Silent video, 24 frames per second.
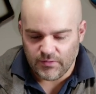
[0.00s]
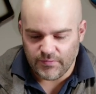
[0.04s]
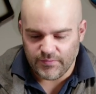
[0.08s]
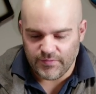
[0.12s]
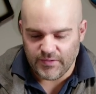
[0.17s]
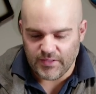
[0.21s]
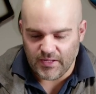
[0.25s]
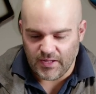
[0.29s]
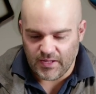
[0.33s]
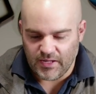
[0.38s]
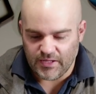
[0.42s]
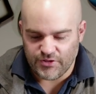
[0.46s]

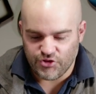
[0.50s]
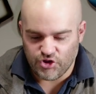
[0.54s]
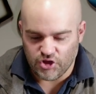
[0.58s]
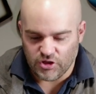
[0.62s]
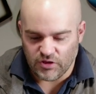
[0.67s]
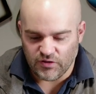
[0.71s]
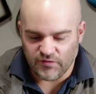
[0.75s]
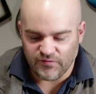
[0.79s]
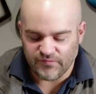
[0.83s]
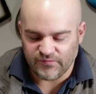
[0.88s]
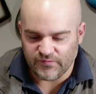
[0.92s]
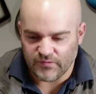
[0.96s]
the
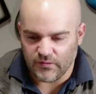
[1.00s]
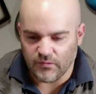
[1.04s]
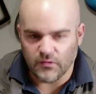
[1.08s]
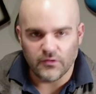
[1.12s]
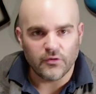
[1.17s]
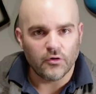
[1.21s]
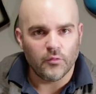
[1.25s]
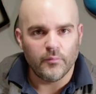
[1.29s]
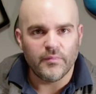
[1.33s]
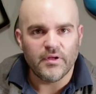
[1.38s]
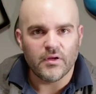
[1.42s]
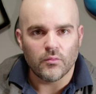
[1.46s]
edges a
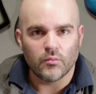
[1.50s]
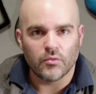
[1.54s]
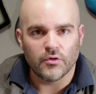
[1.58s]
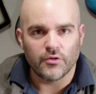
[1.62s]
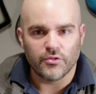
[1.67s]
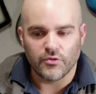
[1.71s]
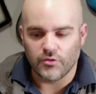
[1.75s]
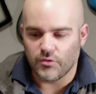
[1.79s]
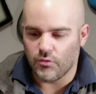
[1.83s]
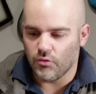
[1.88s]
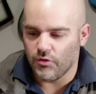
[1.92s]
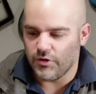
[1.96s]
little bit
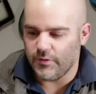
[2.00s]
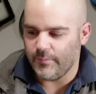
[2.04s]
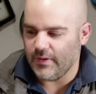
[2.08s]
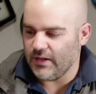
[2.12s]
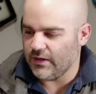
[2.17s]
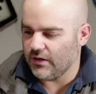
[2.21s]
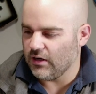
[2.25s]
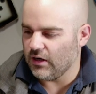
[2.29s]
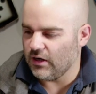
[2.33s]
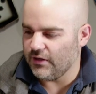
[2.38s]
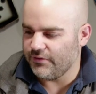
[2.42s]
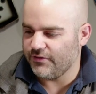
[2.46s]
where they're going to
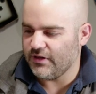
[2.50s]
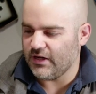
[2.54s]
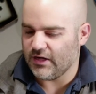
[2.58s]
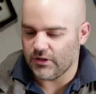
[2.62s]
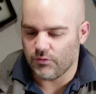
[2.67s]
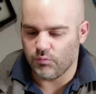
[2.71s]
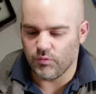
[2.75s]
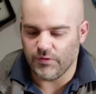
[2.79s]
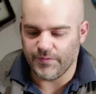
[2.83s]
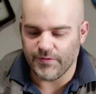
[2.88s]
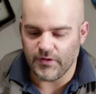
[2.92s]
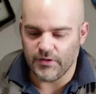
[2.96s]
make
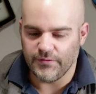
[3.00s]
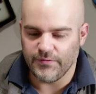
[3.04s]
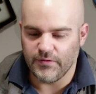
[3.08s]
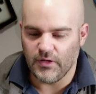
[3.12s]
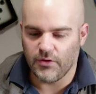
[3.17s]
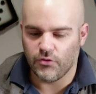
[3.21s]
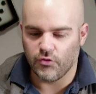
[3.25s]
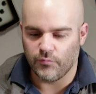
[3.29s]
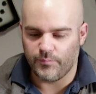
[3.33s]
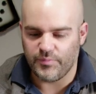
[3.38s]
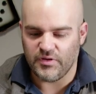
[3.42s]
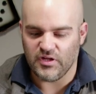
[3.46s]
contact with
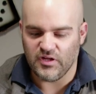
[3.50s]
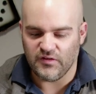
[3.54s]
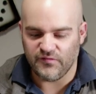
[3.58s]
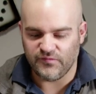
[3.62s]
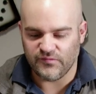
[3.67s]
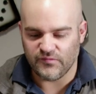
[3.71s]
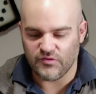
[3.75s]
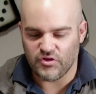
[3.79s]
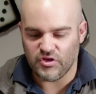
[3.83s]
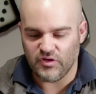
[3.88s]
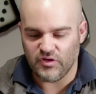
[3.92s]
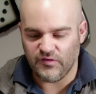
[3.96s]
another
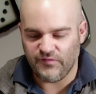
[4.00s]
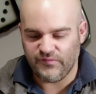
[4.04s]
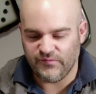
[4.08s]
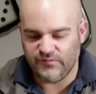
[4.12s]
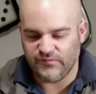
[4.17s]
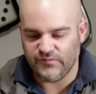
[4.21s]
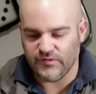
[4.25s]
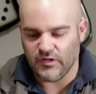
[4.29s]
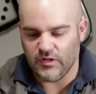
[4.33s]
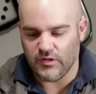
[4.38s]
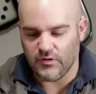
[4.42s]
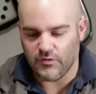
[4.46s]
piece, just
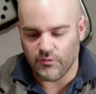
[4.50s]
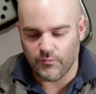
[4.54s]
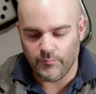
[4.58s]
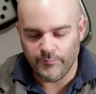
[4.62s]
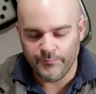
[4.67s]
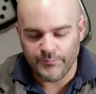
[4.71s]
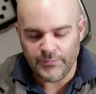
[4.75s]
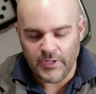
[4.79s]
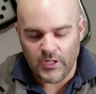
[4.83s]
so